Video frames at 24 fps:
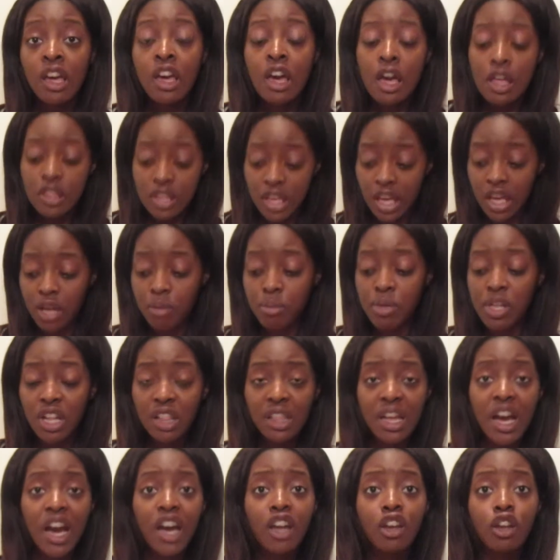the Inman
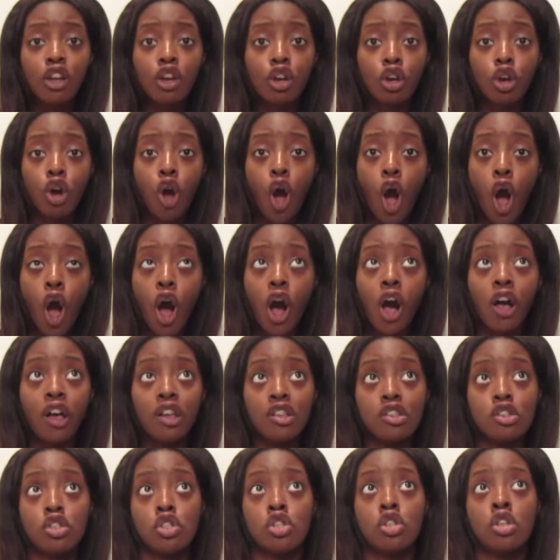Aligner
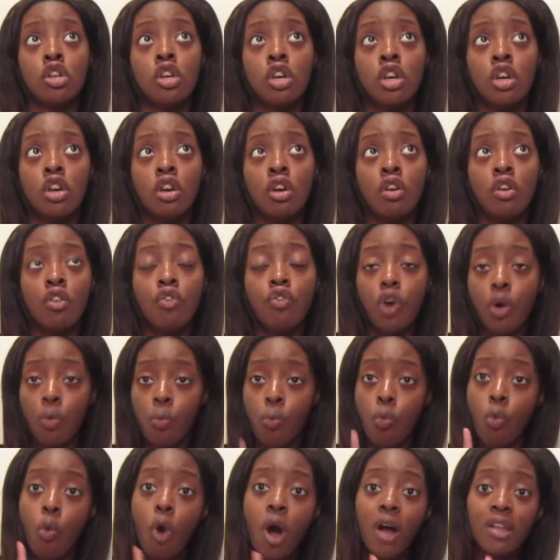costs,
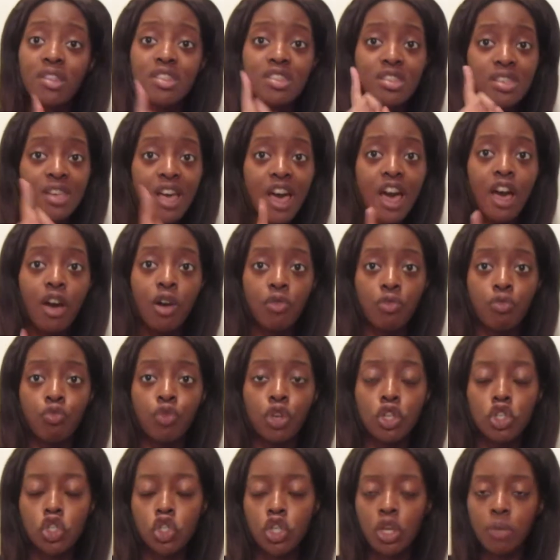from one set,
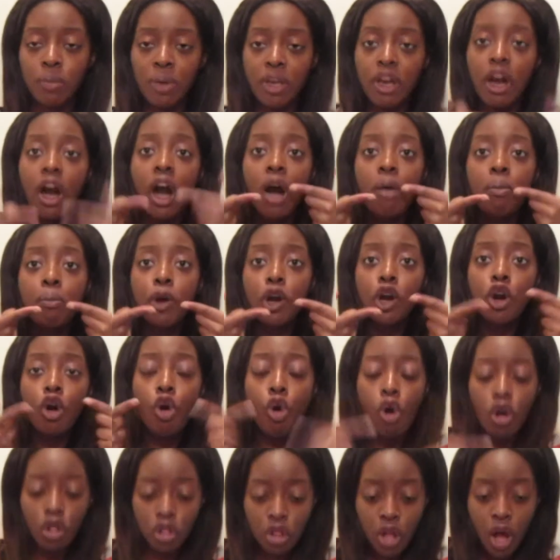which could be upper
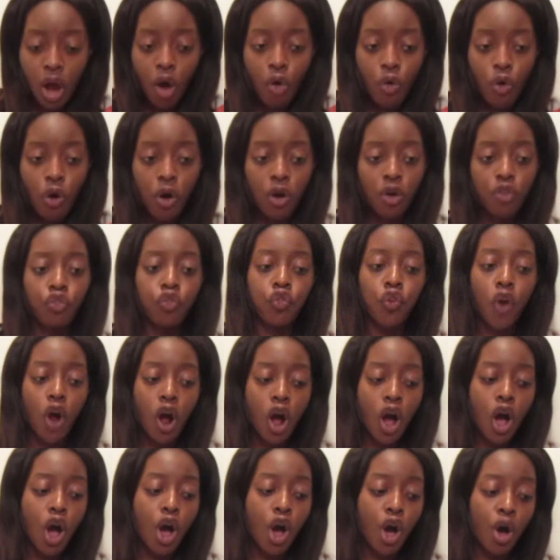or lower,
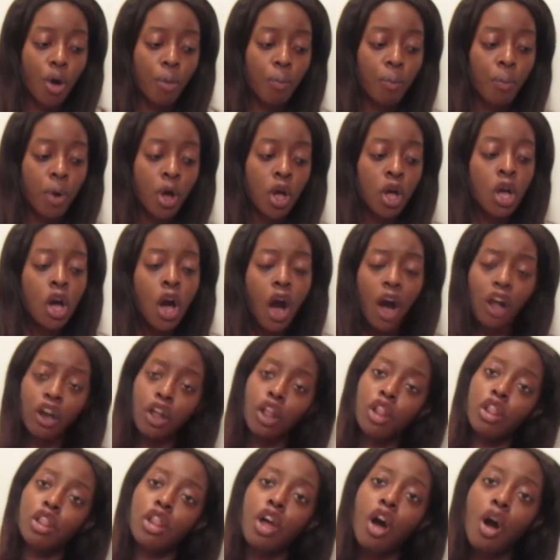from on a
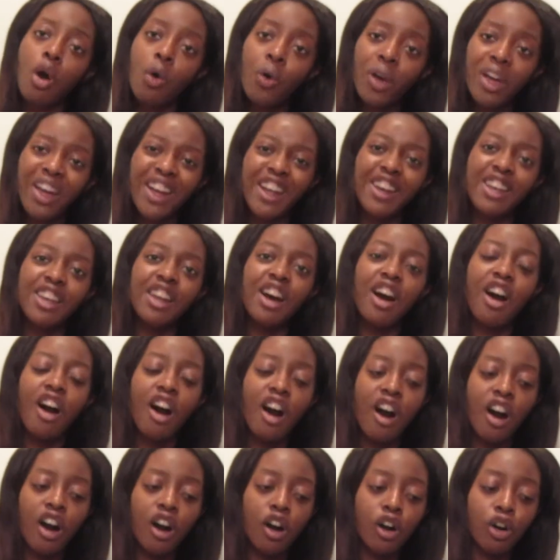low end
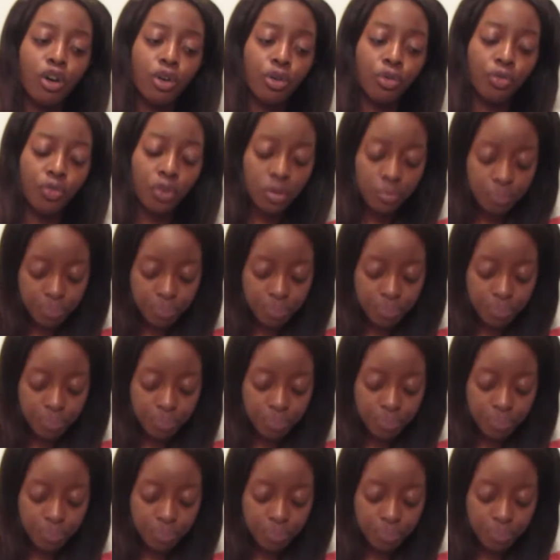of